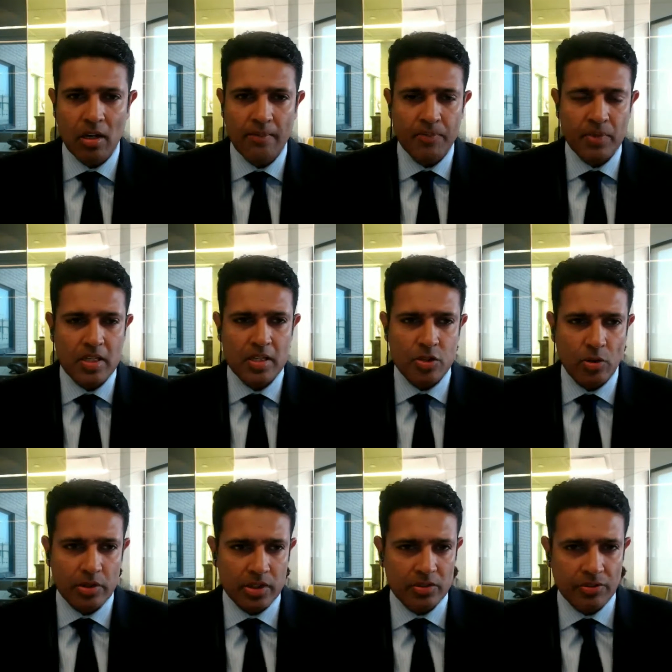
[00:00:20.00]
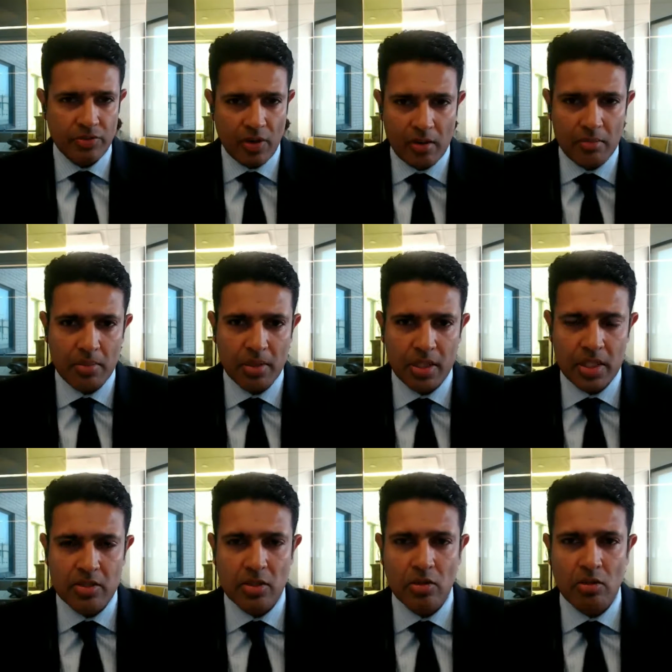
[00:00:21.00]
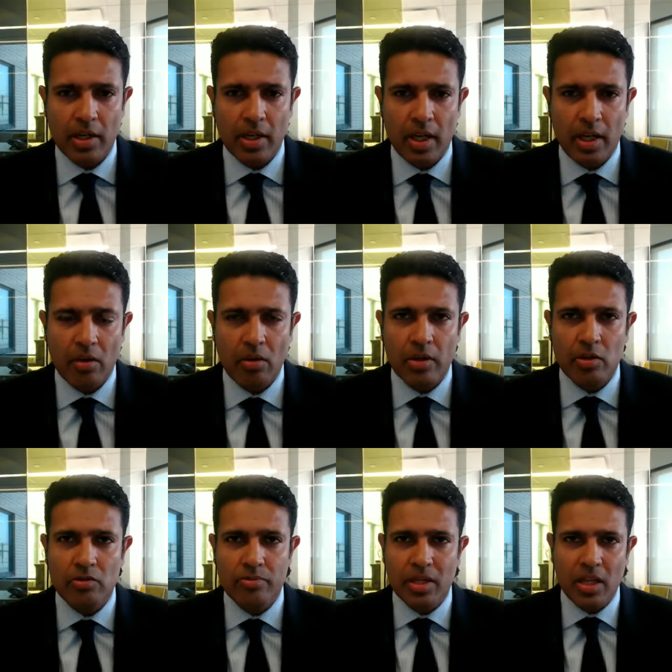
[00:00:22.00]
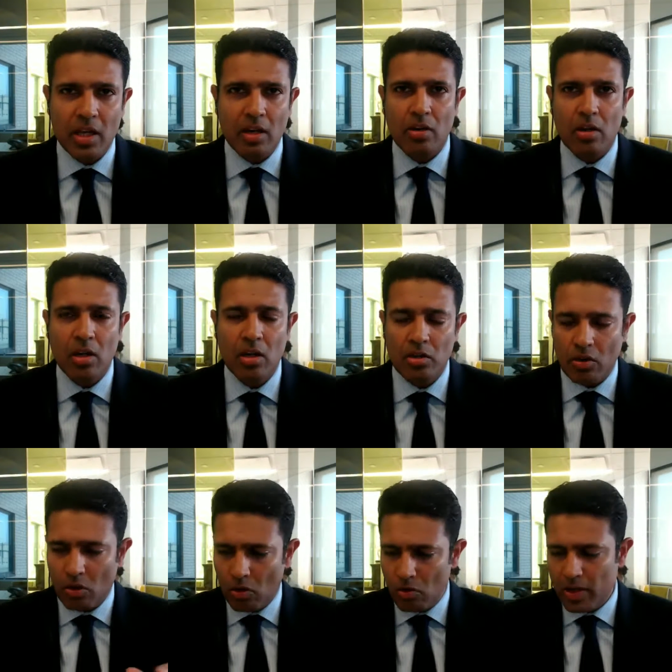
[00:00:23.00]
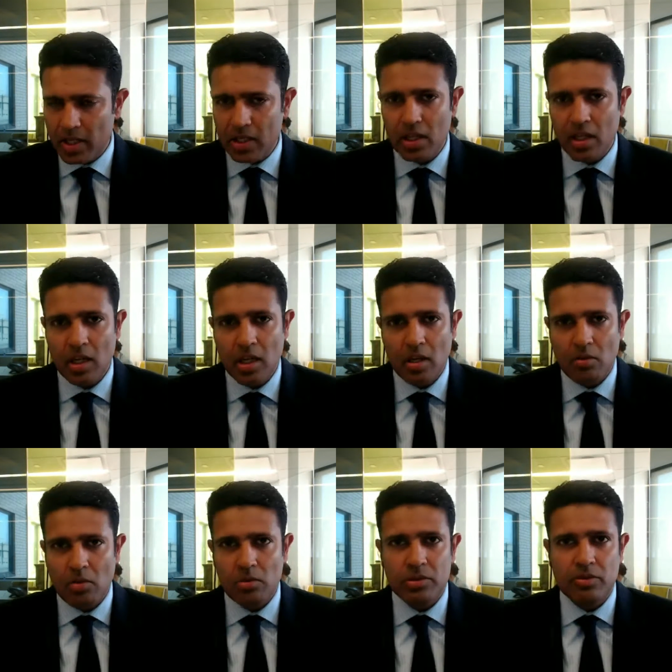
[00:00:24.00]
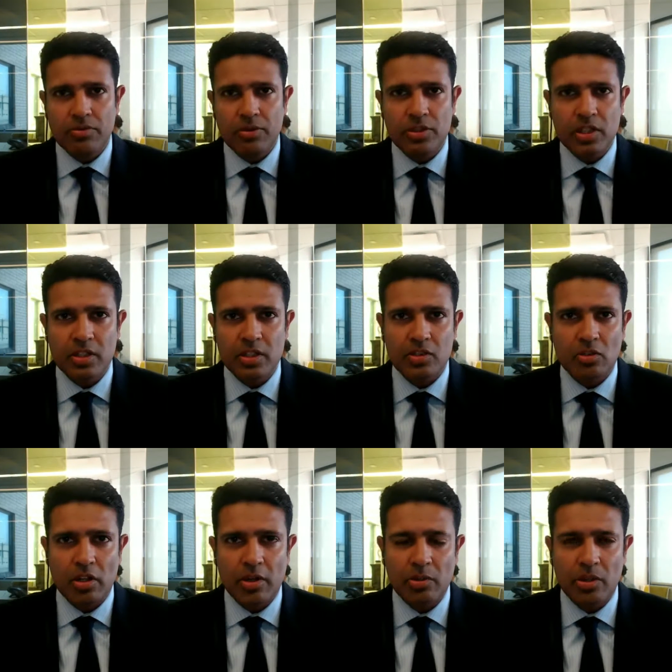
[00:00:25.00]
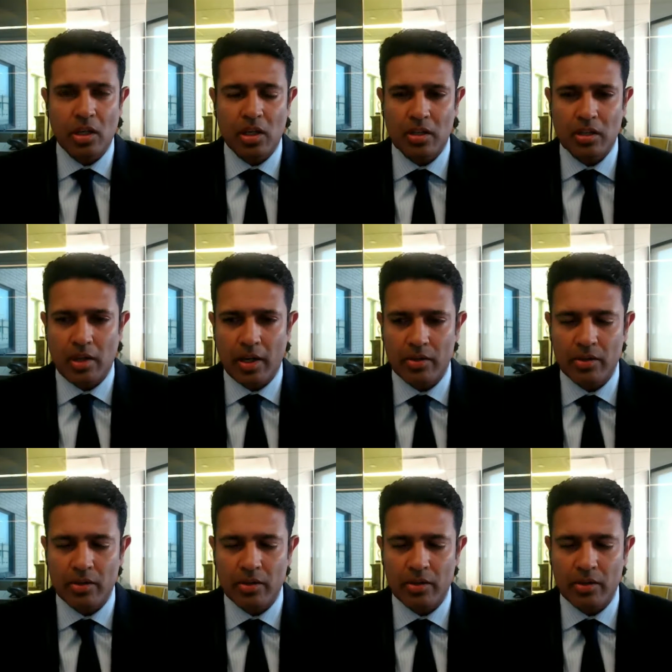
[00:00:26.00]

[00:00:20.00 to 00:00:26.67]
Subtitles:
She joins us from Quito right now. You've been there the whole week. What was the first thing that struck you when you got on the ground?